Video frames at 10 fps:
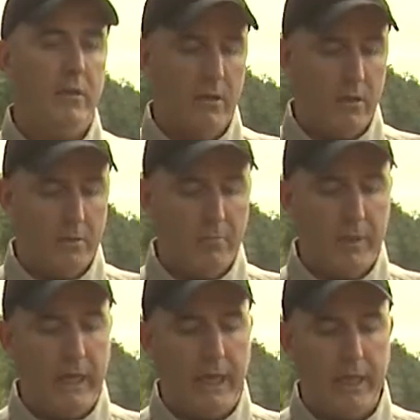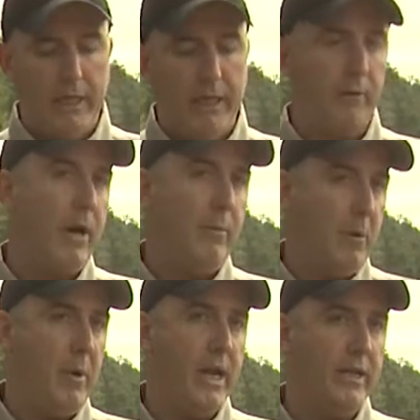uh, and, and grab your
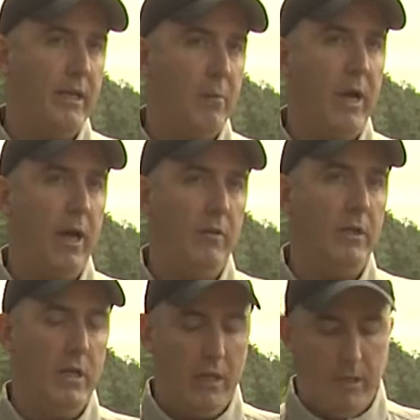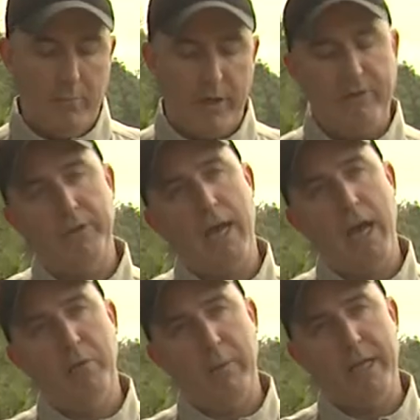bait and come out. But if you
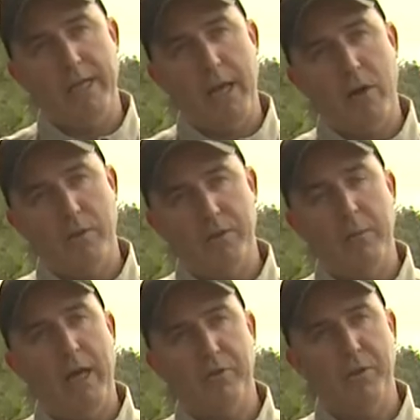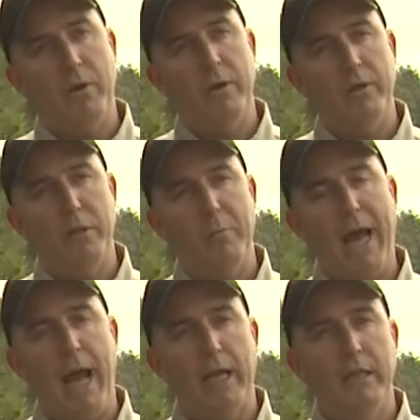tie the bait down or somehow secure it to the
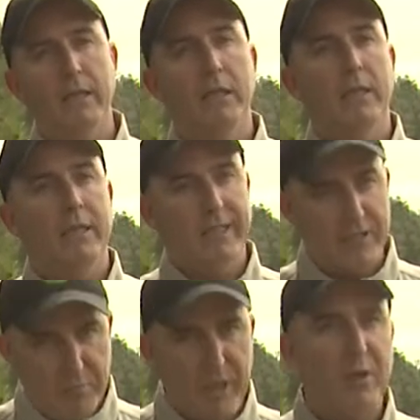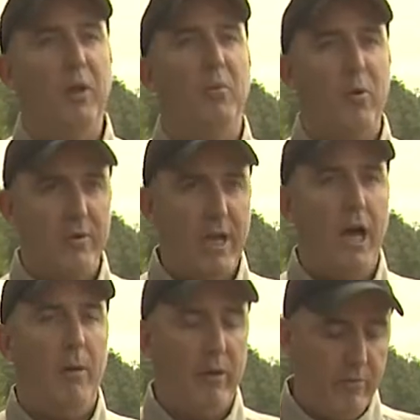back, they spend a little more
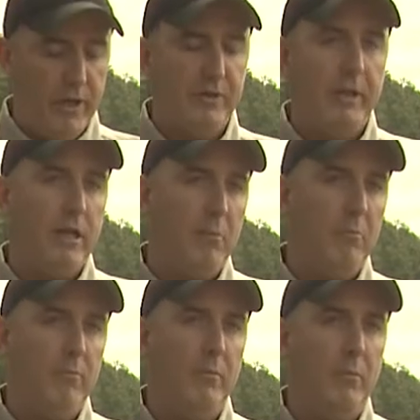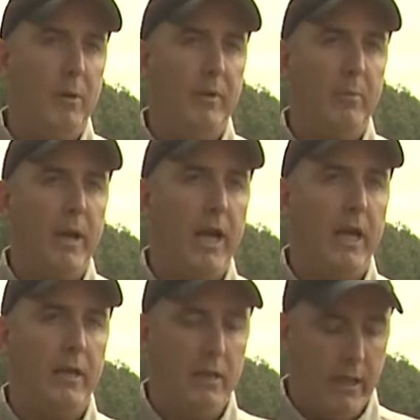time and eventually end up bumping the
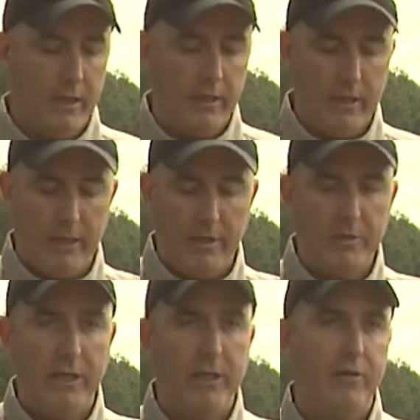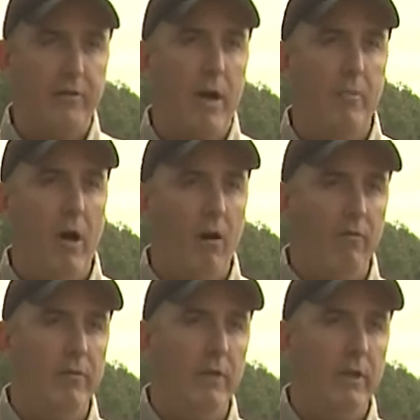pan and, and, and setting this trap
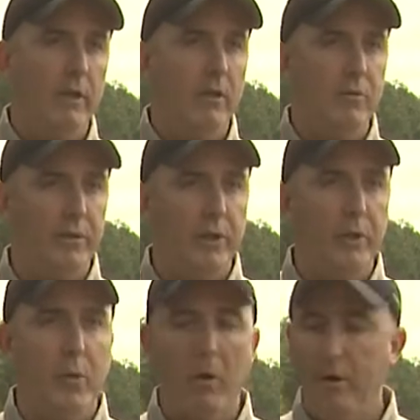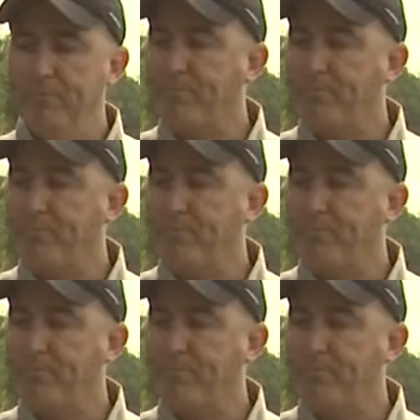off and closing the door.